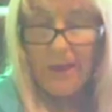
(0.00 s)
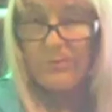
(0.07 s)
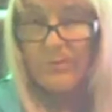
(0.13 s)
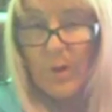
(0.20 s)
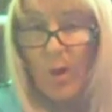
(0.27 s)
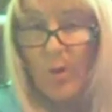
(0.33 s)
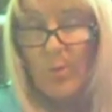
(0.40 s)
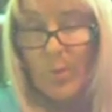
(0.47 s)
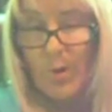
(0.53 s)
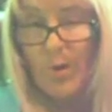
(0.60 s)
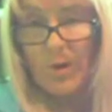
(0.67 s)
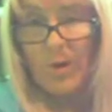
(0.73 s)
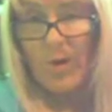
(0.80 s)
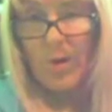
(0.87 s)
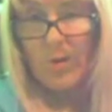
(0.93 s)
have known what
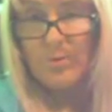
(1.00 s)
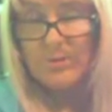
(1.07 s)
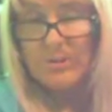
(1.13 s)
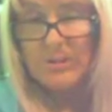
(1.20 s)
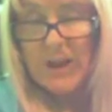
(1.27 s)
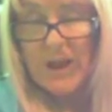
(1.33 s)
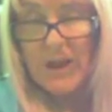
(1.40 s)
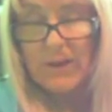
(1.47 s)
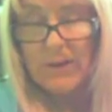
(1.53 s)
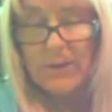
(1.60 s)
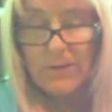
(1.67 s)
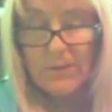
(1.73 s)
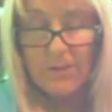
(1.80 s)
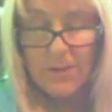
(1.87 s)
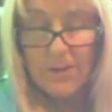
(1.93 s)
I know today,
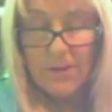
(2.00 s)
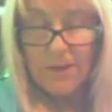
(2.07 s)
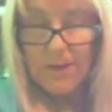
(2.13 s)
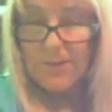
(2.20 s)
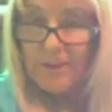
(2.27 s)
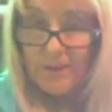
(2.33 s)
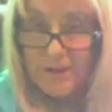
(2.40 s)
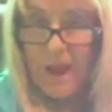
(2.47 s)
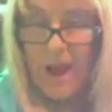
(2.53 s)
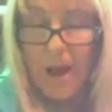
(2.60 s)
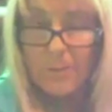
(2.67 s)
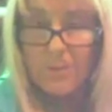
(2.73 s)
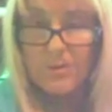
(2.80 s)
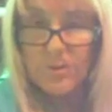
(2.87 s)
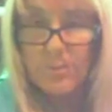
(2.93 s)
that
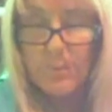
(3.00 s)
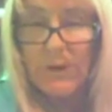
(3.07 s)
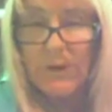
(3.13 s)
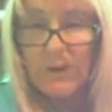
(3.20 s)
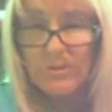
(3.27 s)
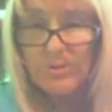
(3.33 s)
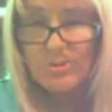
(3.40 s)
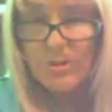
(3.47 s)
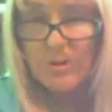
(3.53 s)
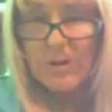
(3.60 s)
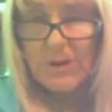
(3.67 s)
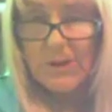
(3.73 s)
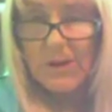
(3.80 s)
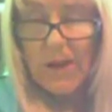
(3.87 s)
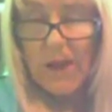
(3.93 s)
calm is a bitch
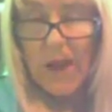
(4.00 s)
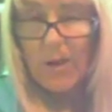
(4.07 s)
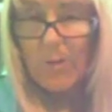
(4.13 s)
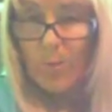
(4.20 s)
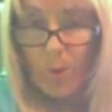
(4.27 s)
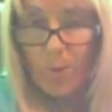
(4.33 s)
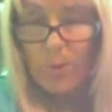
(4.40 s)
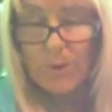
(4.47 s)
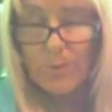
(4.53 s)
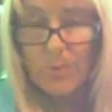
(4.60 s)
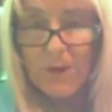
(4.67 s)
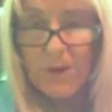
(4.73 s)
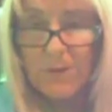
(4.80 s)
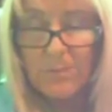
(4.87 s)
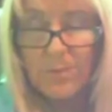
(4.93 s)
and what we
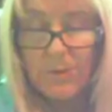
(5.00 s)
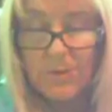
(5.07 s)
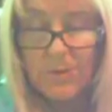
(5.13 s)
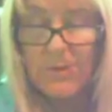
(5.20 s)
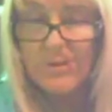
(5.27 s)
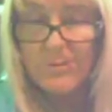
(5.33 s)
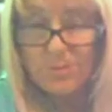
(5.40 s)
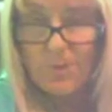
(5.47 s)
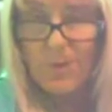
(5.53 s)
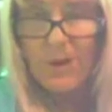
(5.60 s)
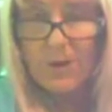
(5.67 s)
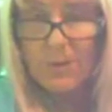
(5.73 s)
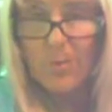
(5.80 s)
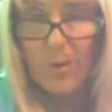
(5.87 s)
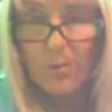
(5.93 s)
reap is
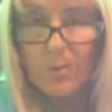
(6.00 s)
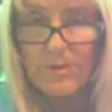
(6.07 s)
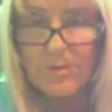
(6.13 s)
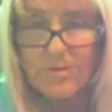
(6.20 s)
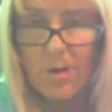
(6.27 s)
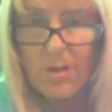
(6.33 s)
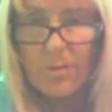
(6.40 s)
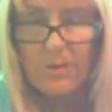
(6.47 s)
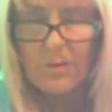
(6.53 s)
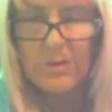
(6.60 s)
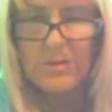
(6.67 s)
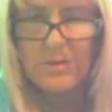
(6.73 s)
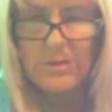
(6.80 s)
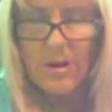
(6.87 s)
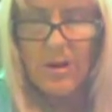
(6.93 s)
really what we sow in
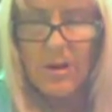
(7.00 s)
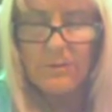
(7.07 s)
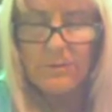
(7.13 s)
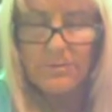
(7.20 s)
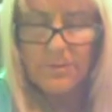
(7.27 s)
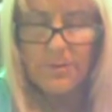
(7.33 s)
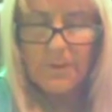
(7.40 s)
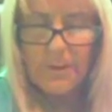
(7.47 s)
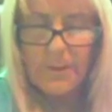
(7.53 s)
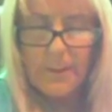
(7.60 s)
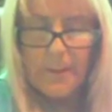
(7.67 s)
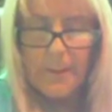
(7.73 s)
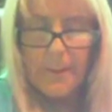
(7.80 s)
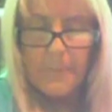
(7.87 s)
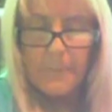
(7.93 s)
this life,
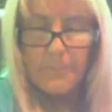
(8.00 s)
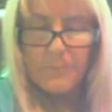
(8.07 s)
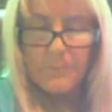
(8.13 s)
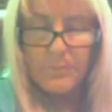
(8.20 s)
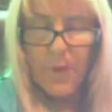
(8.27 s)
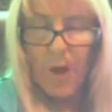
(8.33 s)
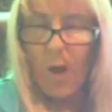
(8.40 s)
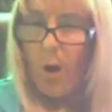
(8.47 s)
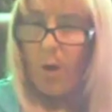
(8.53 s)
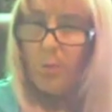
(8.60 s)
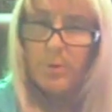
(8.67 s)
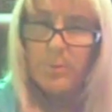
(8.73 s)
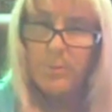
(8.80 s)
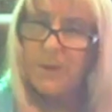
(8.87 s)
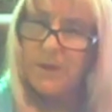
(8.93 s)
I
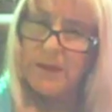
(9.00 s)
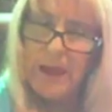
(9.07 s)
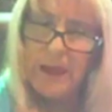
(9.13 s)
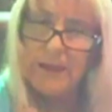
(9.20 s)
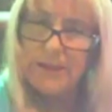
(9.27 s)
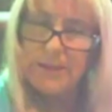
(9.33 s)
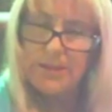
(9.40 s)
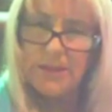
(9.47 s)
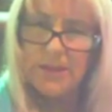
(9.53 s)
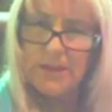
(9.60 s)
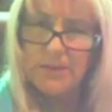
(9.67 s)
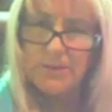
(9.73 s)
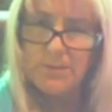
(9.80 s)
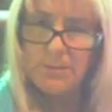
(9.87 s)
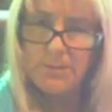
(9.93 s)
would be anything
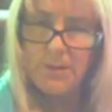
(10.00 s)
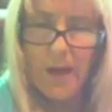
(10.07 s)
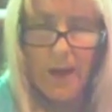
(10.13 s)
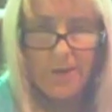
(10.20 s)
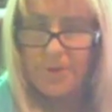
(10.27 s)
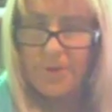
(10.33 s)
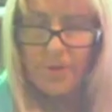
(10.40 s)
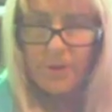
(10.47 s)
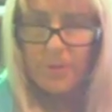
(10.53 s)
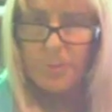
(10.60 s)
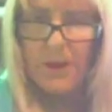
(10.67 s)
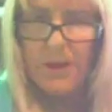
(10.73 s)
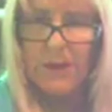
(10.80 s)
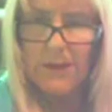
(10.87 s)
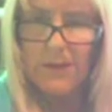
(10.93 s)
other than
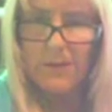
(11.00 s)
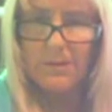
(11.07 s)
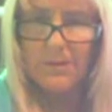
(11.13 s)
me.